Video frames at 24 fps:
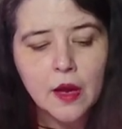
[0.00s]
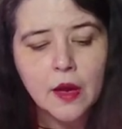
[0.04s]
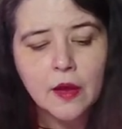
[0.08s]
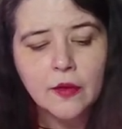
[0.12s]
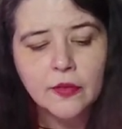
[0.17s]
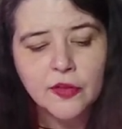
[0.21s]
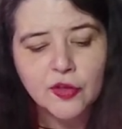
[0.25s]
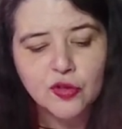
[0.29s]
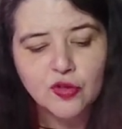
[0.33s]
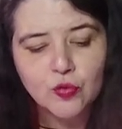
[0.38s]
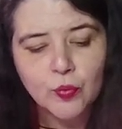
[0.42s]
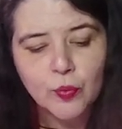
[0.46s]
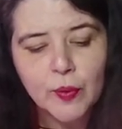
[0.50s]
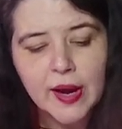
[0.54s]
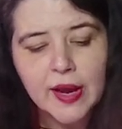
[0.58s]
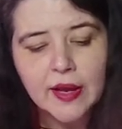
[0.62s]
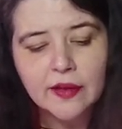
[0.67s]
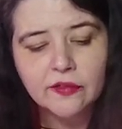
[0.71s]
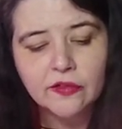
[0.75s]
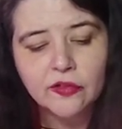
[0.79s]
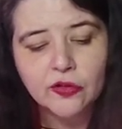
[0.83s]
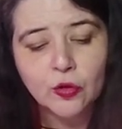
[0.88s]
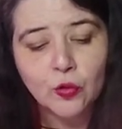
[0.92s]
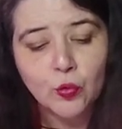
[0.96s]
the
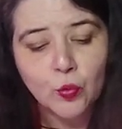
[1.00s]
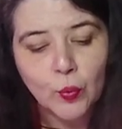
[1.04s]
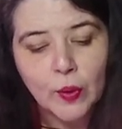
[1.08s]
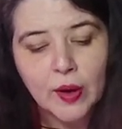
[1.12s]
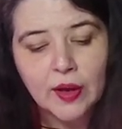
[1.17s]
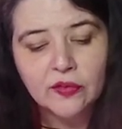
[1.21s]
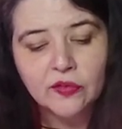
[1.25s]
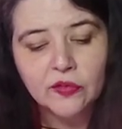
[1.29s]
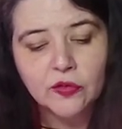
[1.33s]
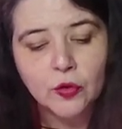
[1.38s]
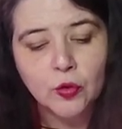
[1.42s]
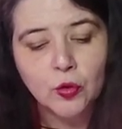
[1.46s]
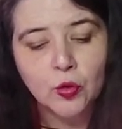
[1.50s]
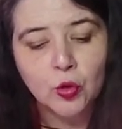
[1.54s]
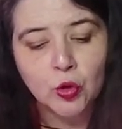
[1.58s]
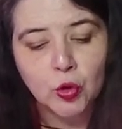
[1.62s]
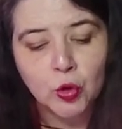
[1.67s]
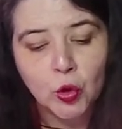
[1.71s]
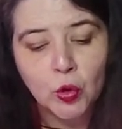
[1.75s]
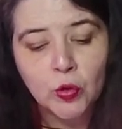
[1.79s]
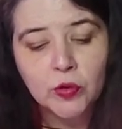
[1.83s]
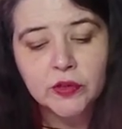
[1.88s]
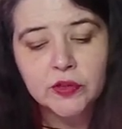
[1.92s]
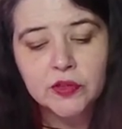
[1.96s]
transgressor
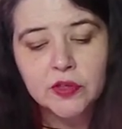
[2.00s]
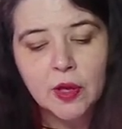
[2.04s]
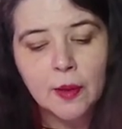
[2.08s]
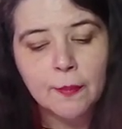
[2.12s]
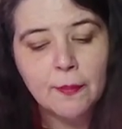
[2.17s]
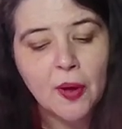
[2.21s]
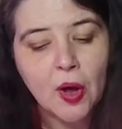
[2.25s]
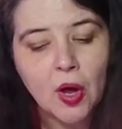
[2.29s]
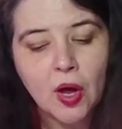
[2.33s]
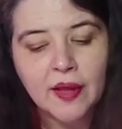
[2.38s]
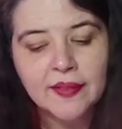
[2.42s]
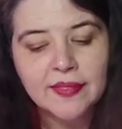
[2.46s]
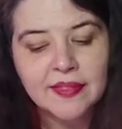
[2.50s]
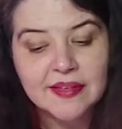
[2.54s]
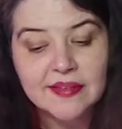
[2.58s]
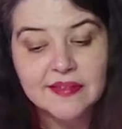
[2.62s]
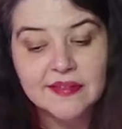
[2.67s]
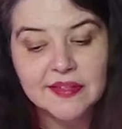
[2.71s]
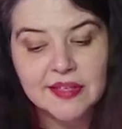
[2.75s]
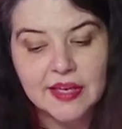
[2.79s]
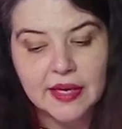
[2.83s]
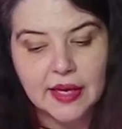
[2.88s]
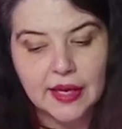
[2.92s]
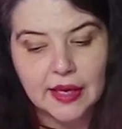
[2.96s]
looked upon the
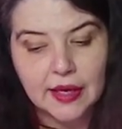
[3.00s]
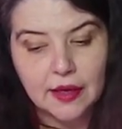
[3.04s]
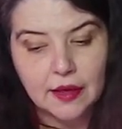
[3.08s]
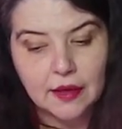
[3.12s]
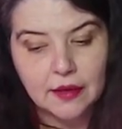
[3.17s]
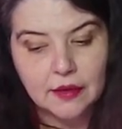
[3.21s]
city.